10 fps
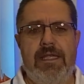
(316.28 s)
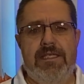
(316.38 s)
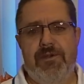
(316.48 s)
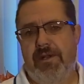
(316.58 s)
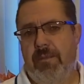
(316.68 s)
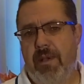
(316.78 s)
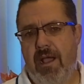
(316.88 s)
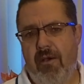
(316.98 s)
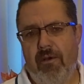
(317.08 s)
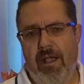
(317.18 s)
during a
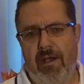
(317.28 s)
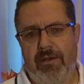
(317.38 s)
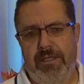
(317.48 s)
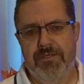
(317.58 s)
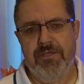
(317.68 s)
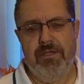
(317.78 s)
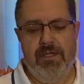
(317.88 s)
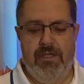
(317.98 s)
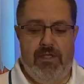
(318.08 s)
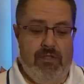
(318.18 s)
power outage,
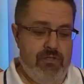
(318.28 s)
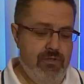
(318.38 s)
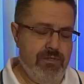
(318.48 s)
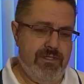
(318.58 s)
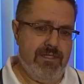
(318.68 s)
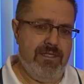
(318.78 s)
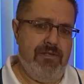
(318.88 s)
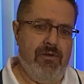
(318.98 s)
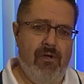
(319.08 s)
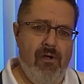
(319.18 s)
use this in
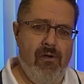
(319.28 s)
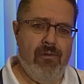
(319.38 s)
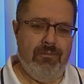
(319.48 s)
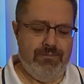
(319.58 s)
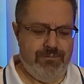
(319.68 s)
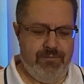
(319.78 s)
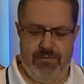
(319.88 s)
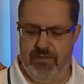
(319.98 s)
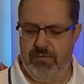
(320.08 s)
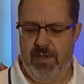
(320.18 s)
your home
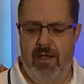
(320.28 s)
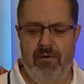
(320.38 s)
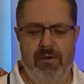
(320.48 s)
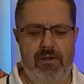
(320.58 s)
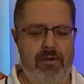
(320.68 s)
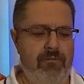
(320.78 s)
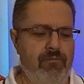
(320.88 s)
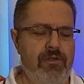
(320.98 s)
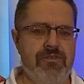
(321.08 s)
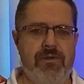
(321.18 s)
to power your
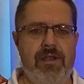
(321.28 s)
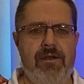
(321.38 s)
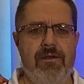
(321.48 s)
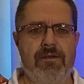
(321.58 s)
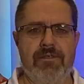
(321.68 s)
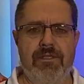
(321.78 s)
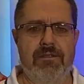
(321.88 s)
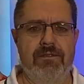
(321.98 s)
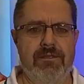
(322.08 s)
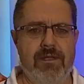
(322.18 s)
refrigerators
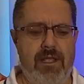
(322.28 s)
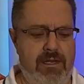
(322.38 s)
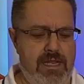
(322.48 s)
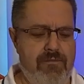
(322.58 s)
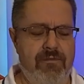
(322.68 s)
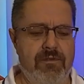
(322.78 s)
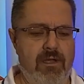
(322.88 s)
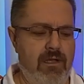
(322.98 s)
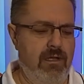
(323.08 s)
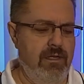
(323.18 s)
and even
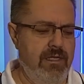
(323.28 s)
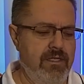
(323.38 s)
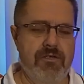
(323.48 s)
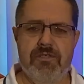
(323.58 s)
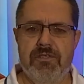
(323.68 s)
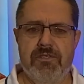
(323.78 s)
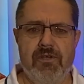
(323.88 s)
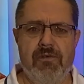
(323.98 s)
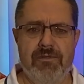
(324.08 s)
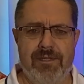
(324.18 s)
induction
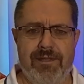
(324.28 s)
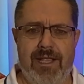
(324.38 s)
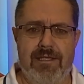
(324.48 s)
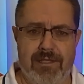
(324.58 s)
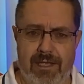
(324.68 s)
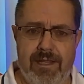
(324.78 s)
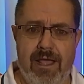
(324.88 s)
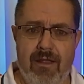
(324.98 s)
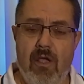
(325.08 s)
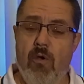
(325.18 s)
stoves and things like that.